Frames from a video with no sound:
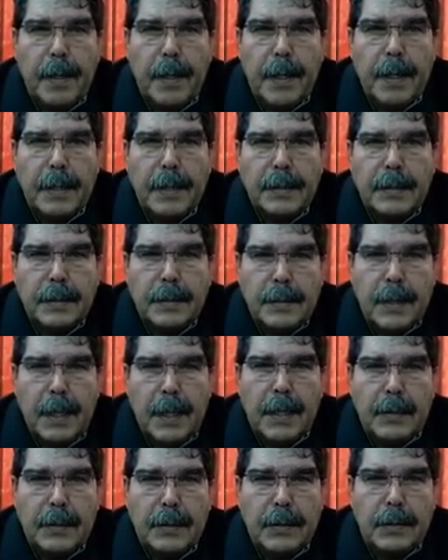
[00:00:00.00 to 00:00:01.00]
As
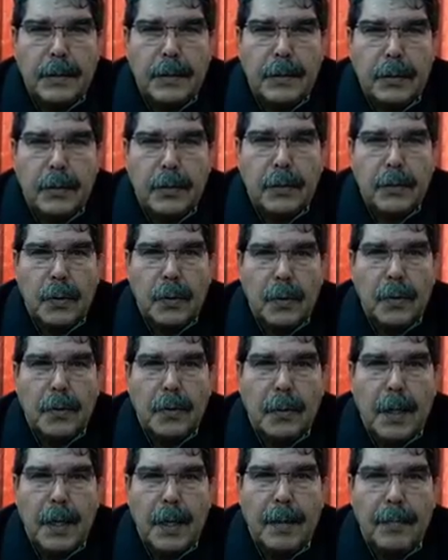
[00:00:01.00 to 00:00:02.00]
you
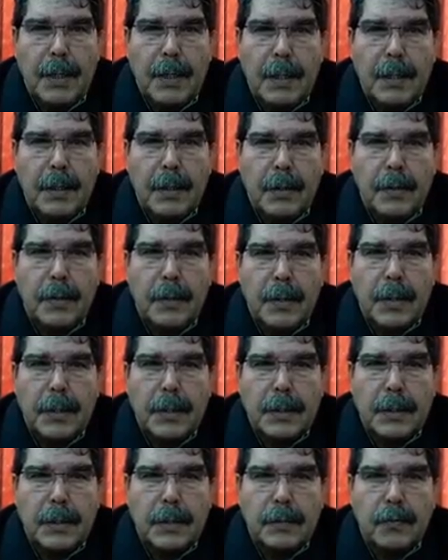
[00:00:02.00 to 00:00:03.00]
know, I mean, the
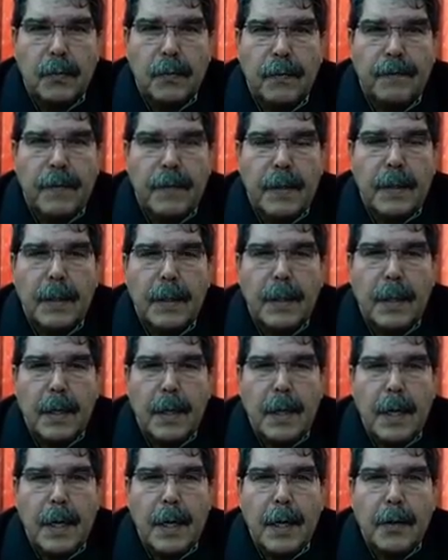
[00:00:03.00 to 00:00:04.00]
Turkish is moving
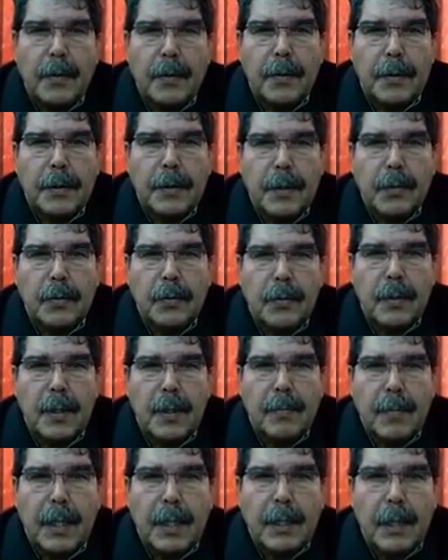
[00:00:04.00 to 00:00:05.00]
according to
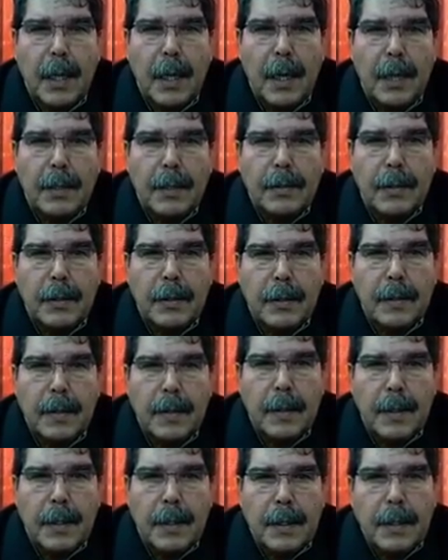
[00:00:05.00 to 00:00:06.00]
the mentality,
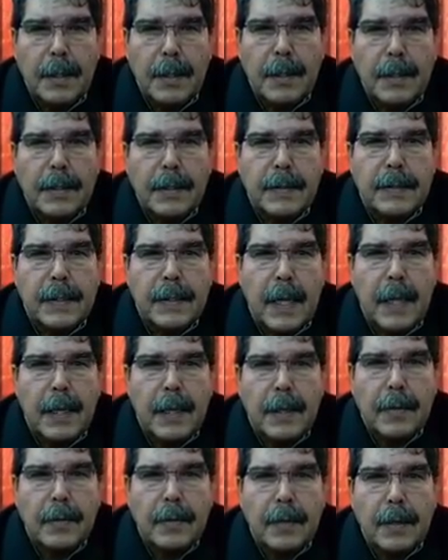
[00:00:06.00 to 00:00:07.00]

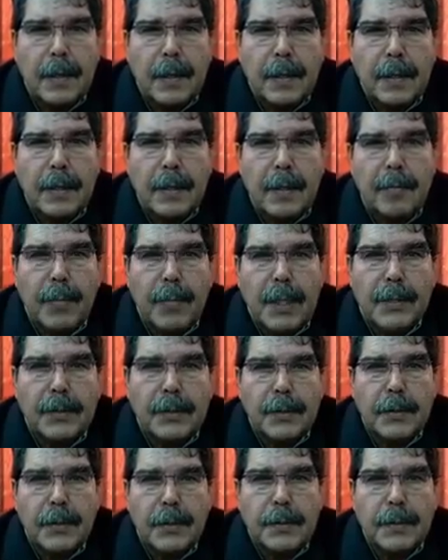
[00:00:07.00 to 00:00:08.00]
saying the
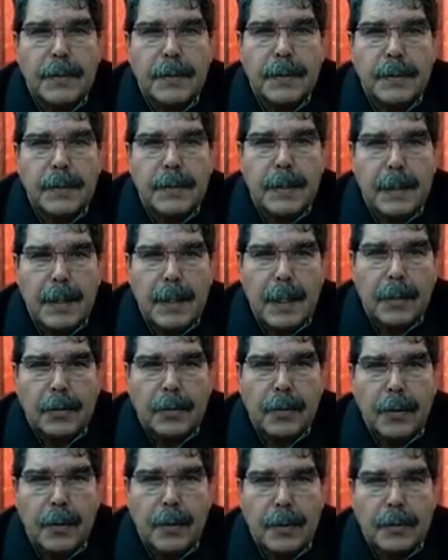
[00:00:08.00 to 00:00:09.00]
best Kurds is the
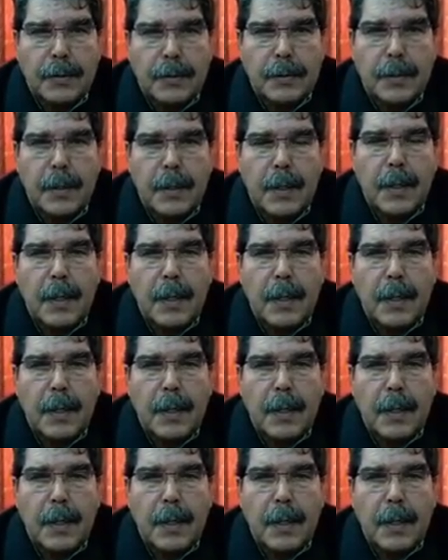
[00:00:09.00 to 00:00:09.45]
dead Kurds.